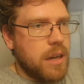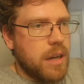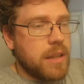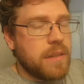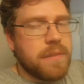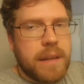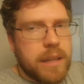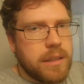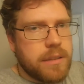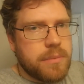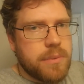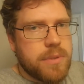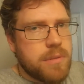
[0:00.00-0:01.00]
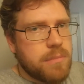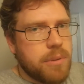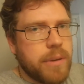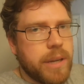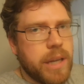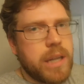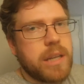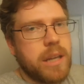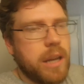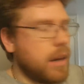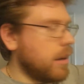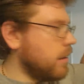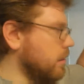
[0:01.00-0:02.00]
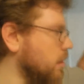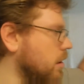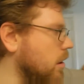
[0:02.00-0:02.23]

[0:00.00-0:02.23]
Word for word: And the vent wasn't blowing any air.